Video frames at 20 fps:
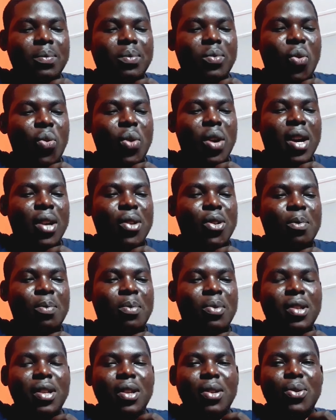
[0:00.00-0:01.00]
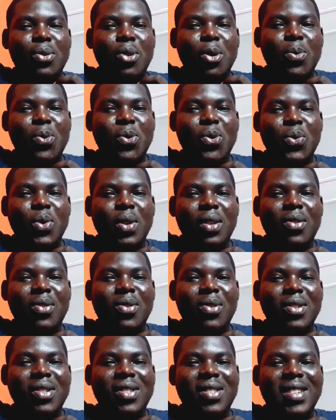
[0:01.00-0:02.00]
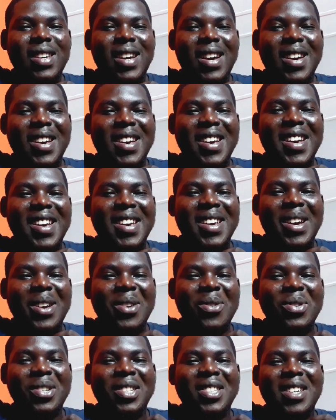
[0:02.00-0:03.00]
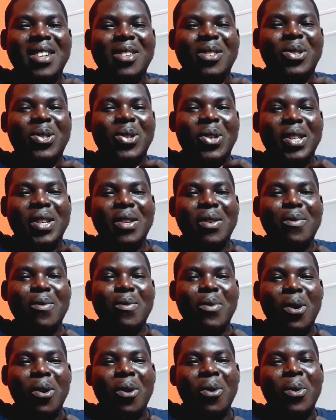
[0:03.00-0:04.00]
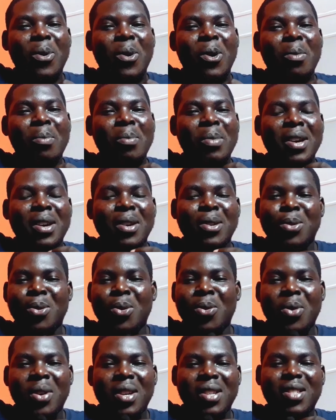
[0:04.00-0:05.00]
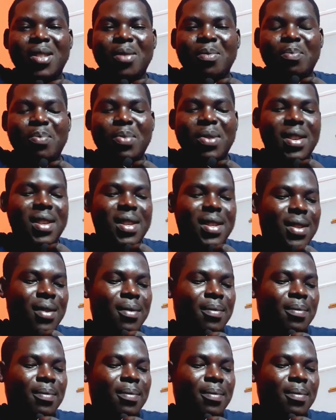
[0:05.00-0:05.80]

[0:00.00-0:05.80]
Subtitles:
we had to put a stop to it, because I know she enjoyed it very well. May her soul rest in peace.